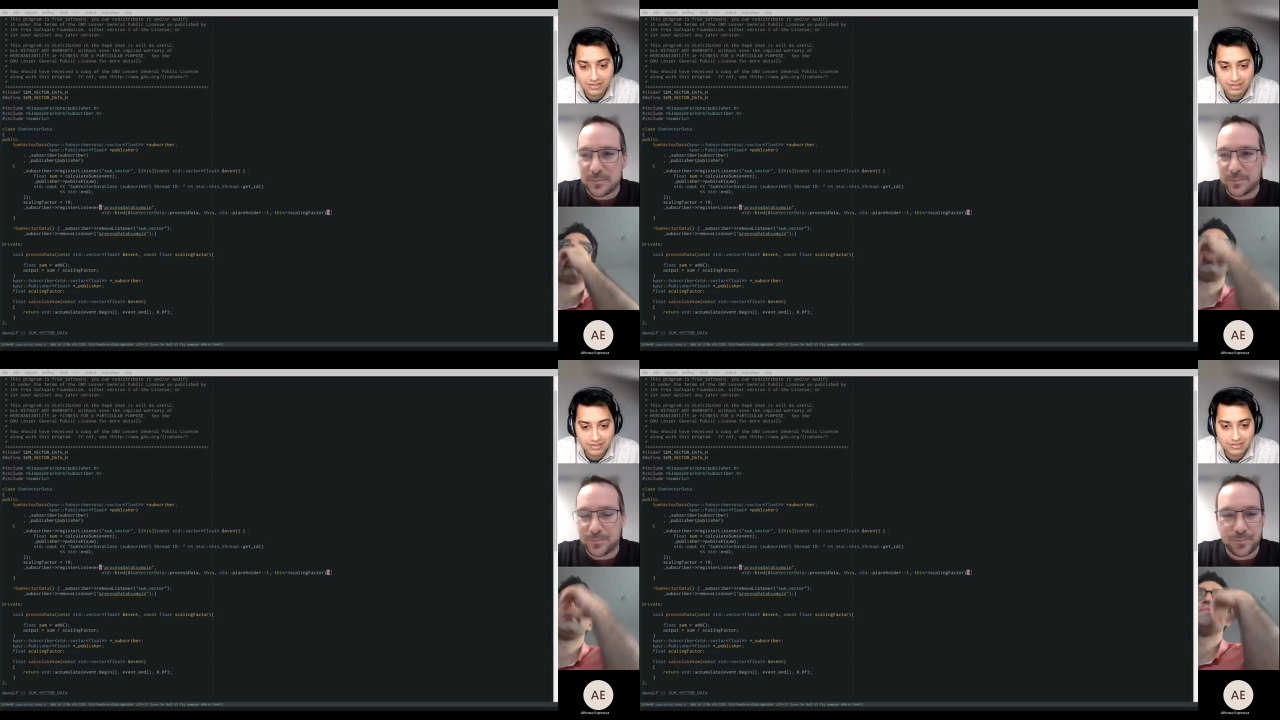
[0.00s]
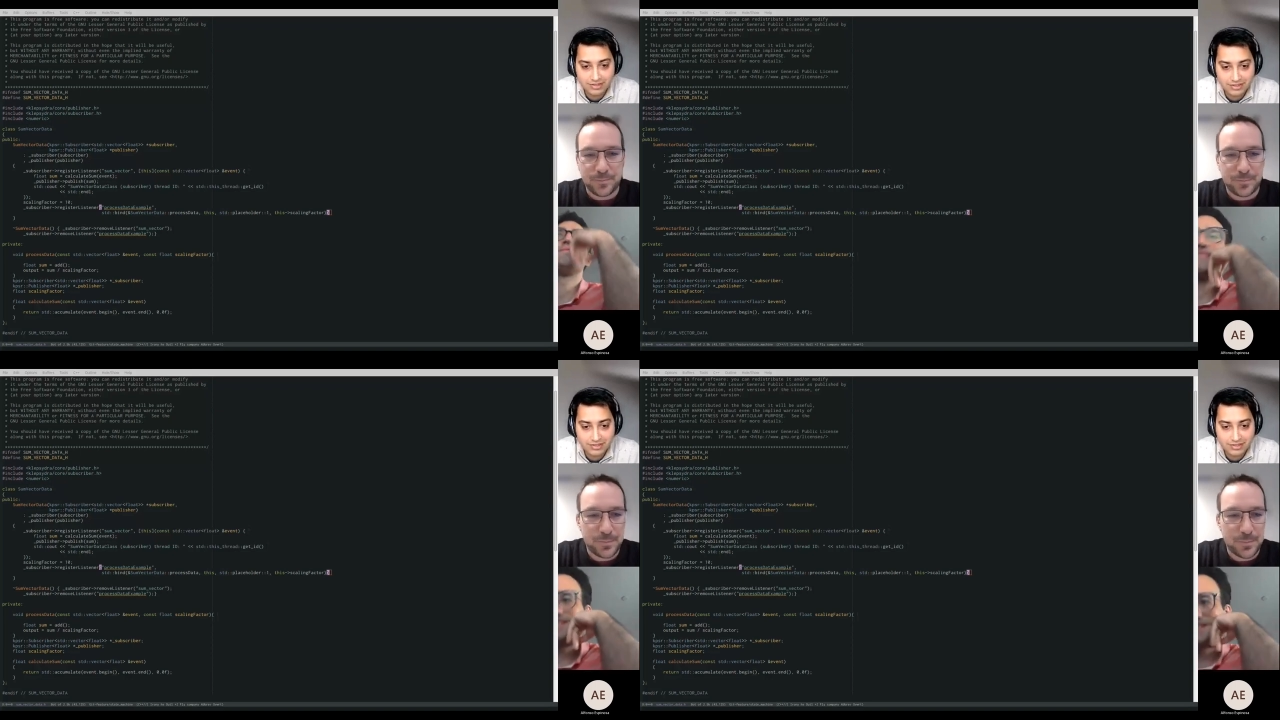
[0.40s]

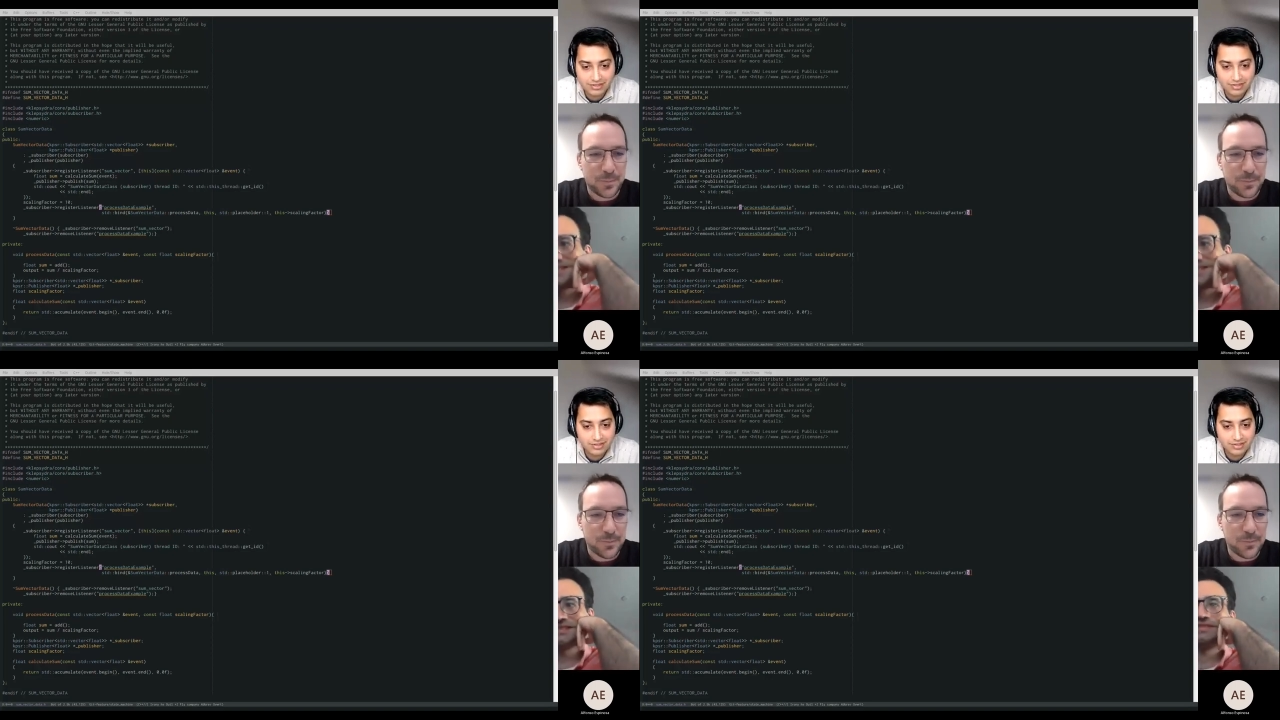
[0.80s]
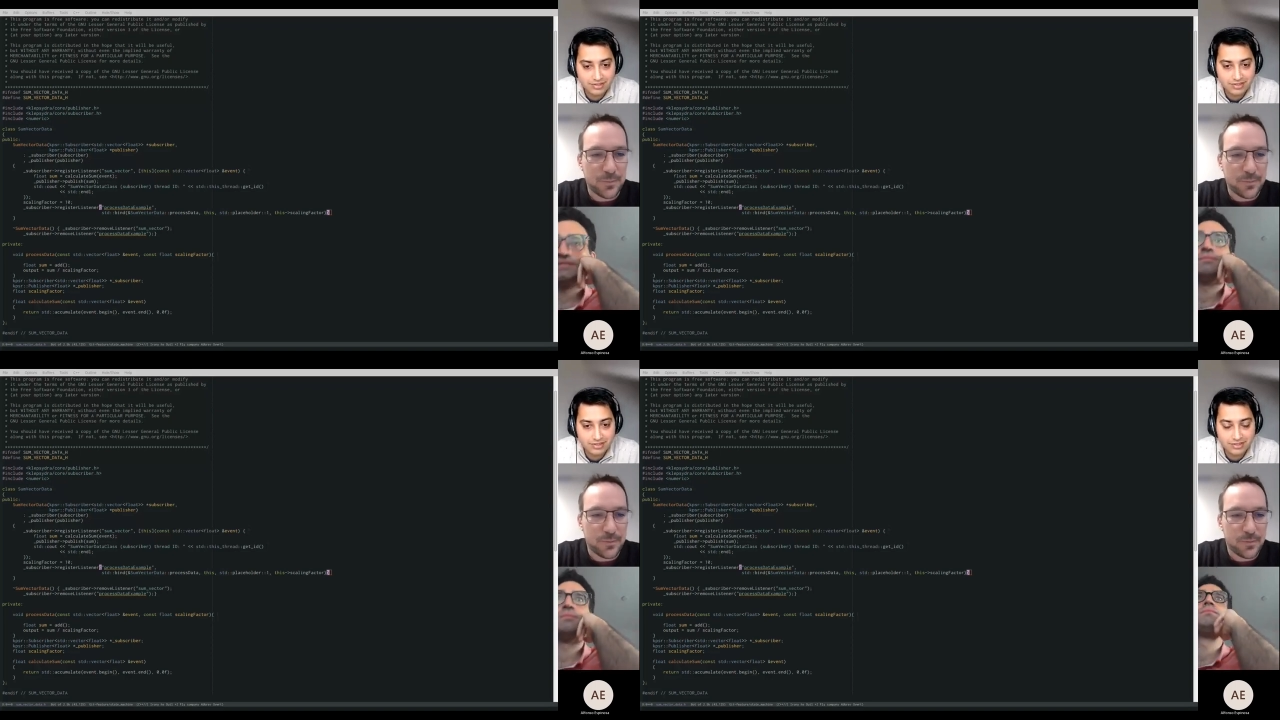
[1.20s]

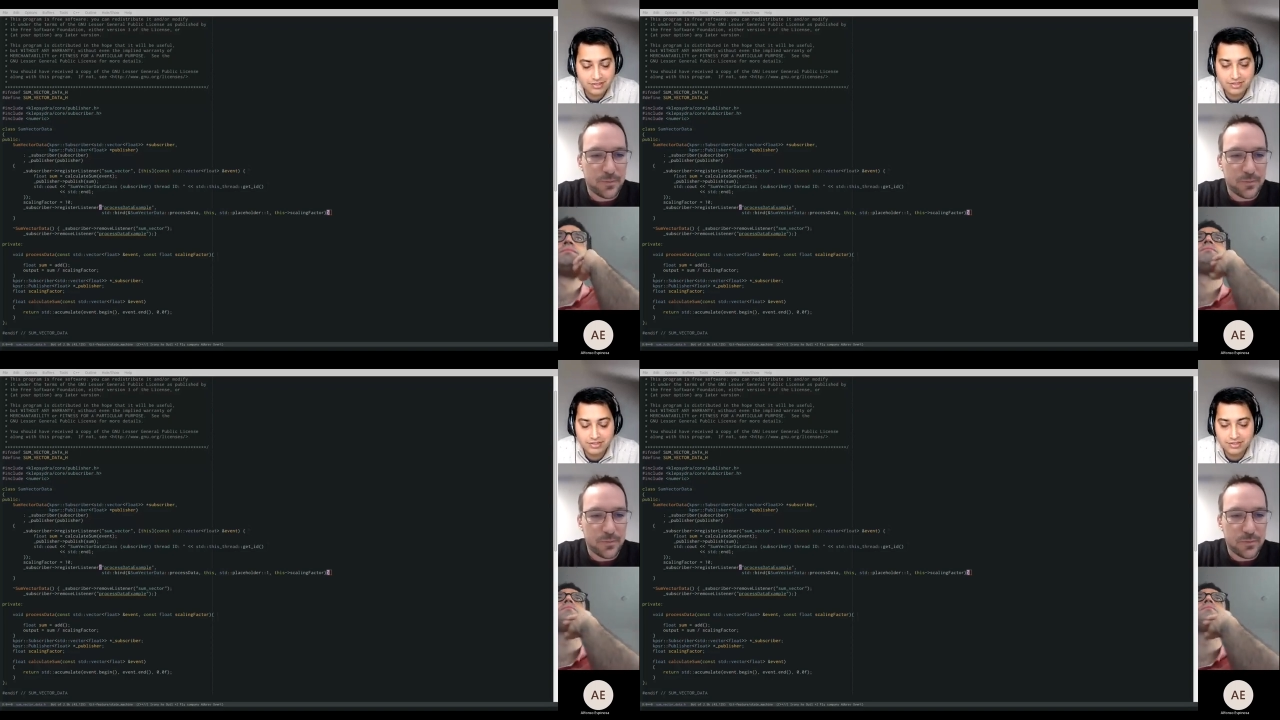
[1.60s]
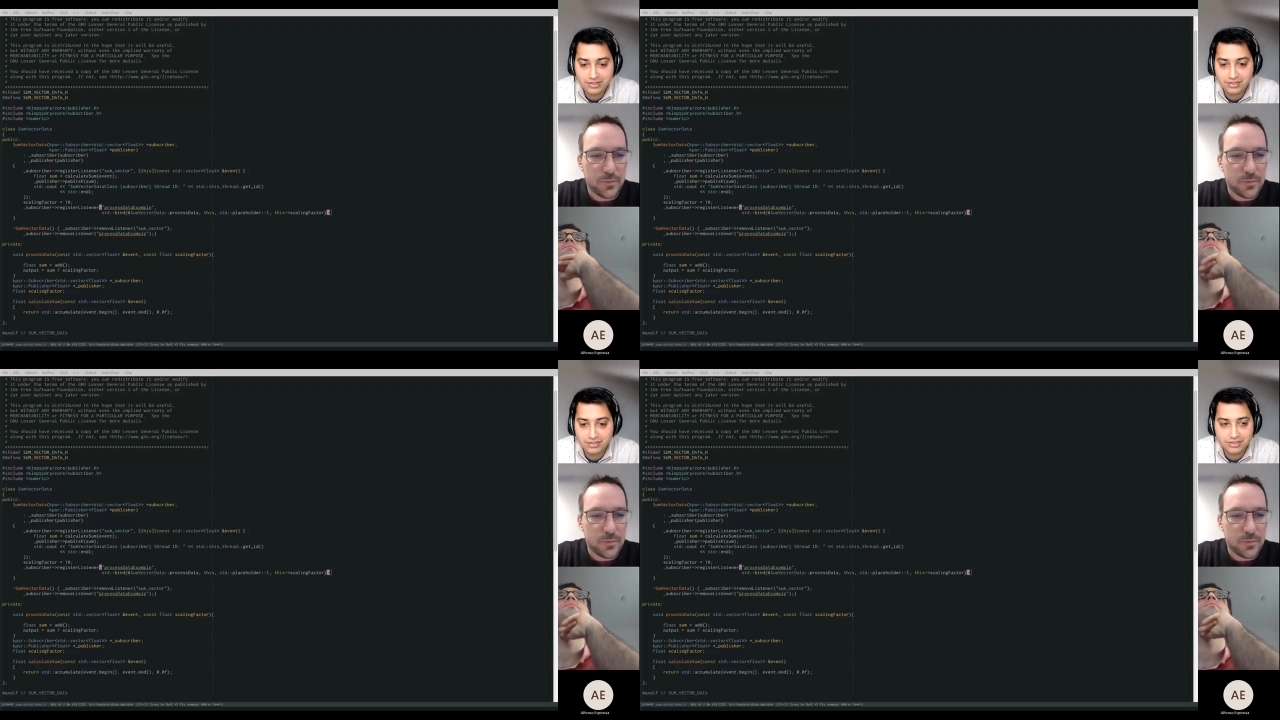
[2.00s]

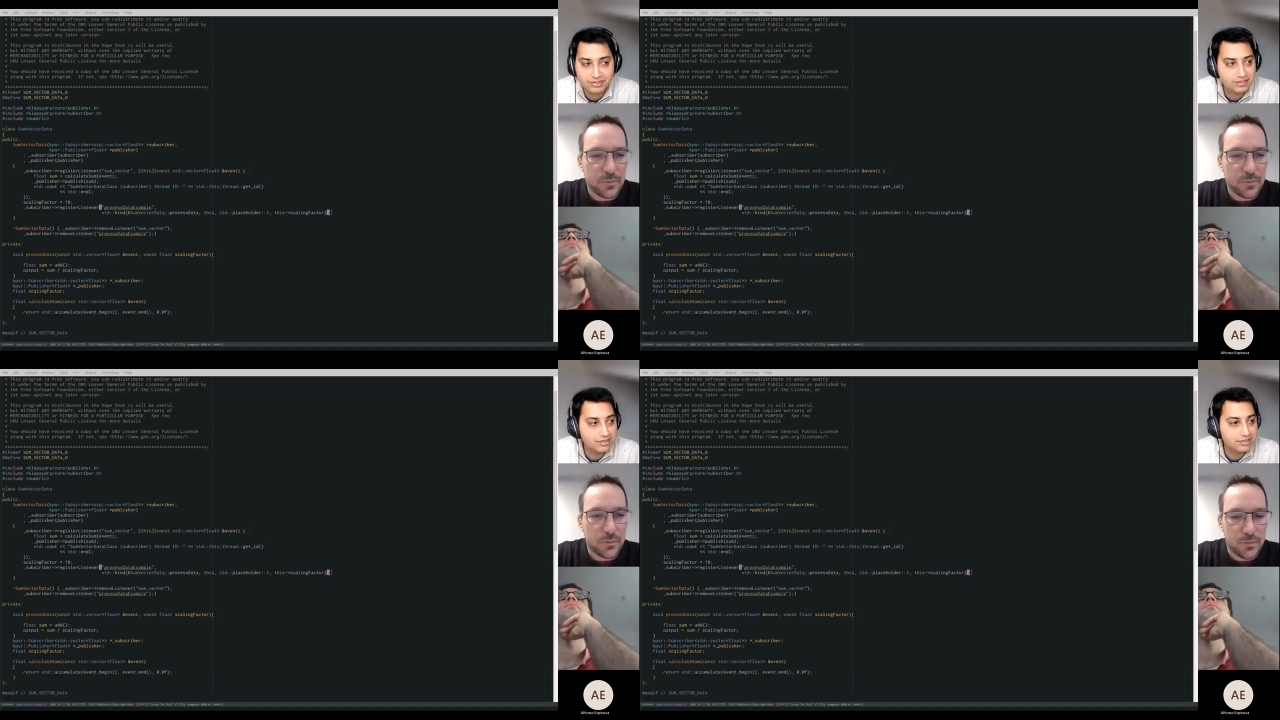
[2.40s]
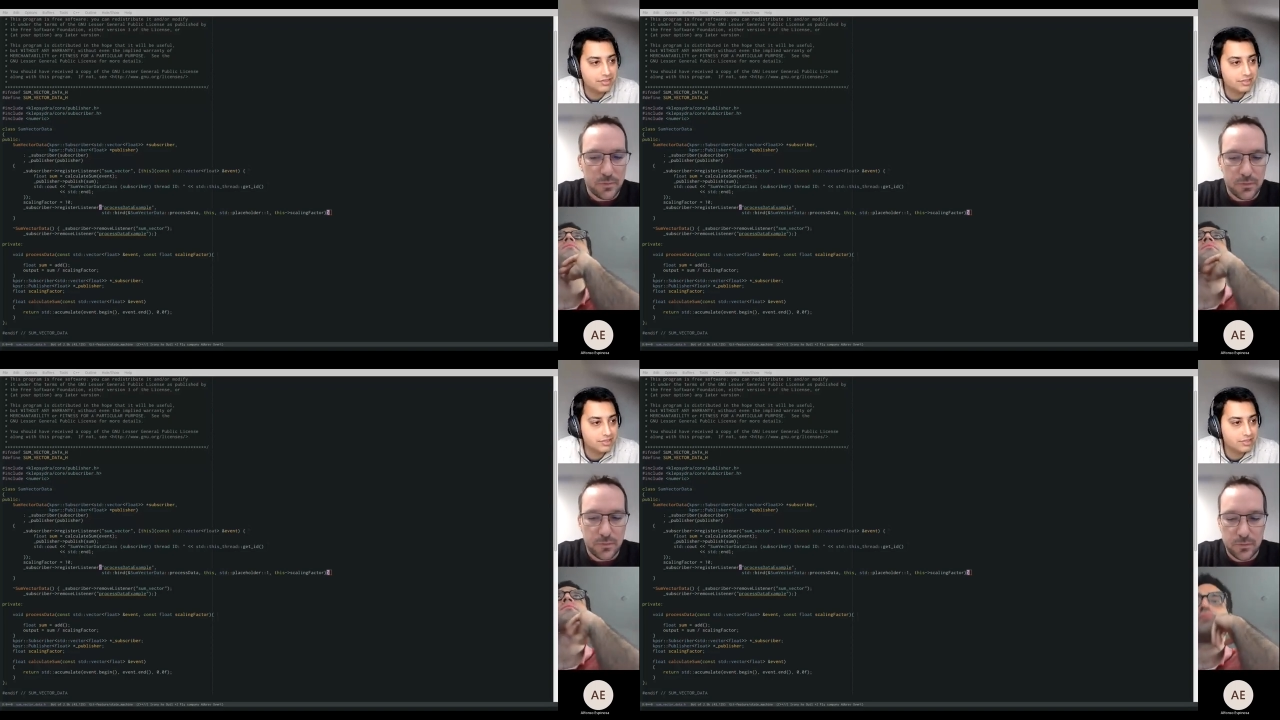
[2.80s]
No one is speaking in this clip.